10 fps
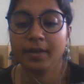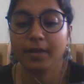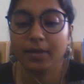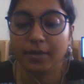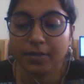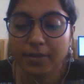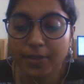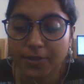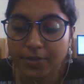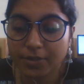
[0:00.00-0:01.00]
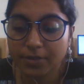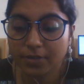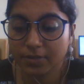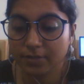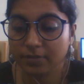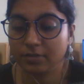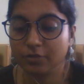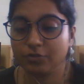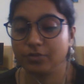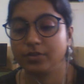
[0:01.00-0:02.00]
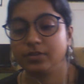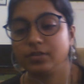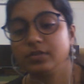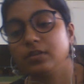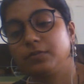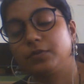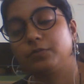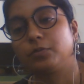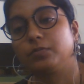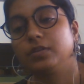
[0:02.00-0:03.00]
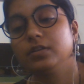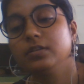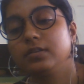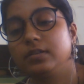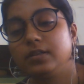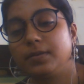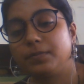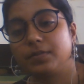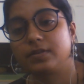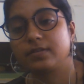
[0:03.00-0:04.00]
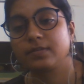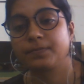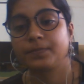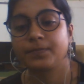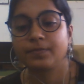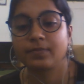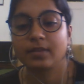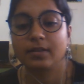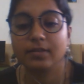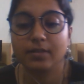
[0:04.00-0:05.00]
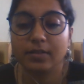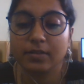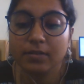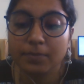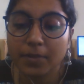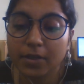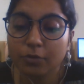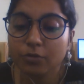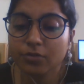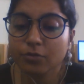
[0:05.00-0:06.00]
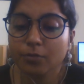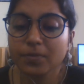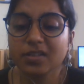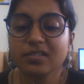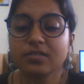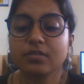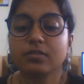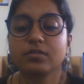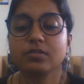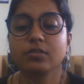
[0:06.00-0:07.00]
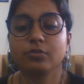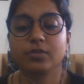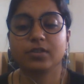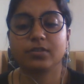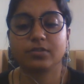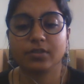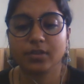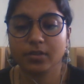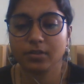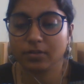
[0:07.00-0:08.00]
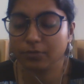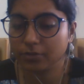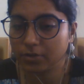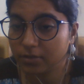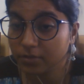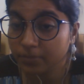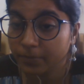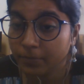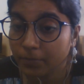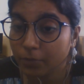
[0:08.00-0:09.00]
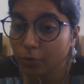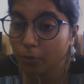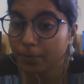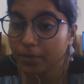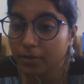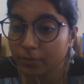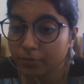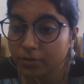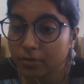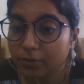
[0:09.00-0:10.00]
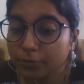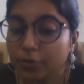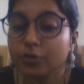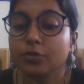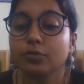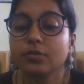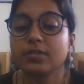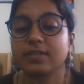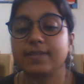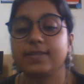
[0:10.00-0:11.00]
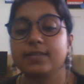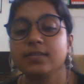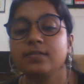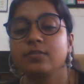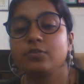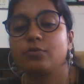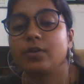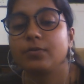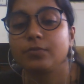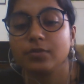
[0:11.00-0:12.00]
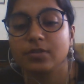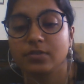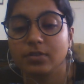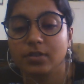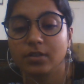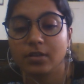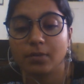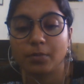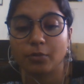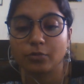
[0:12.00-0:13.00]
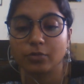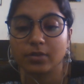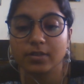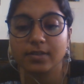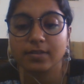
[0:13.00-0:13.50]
and anterior is situated away from the limbus. Then microscopic structure you will study in the further videos. In this you have to study about the